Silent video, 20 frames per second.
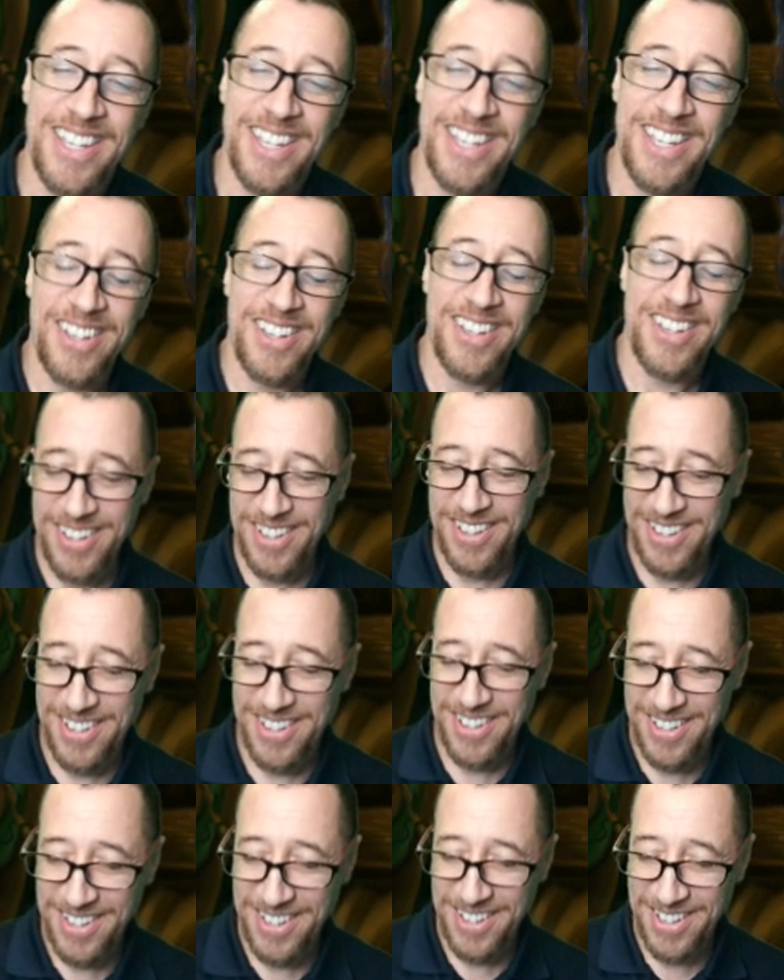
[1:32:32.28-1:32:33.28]

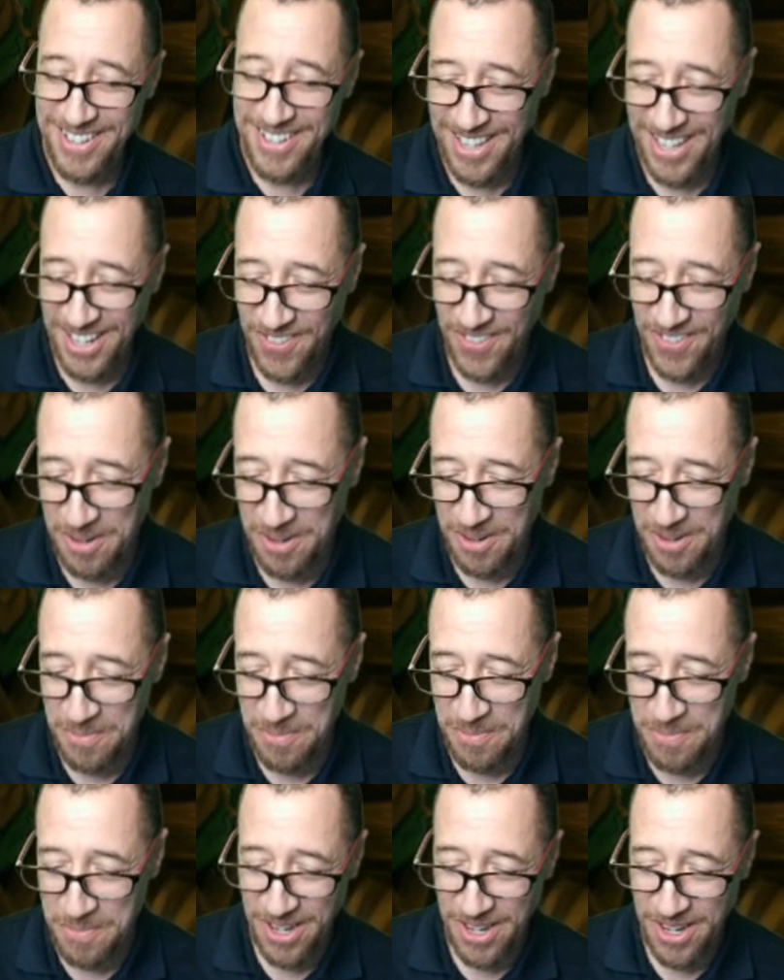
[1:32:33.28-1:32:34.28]
Oh, thanks for letting
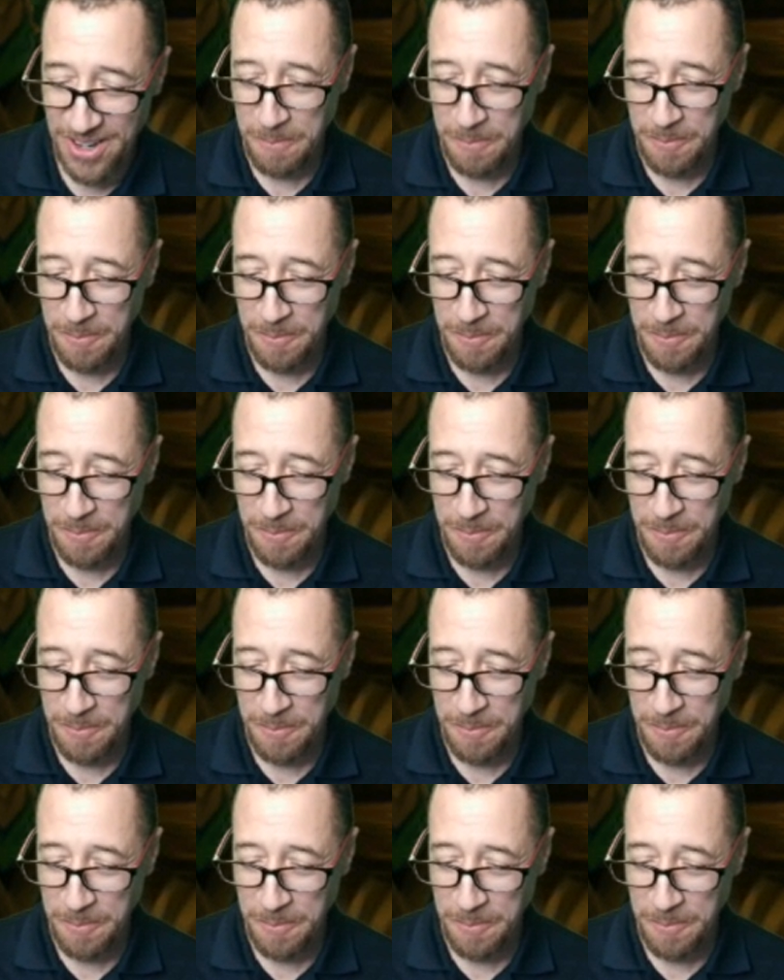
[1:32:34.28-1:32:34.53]
me know.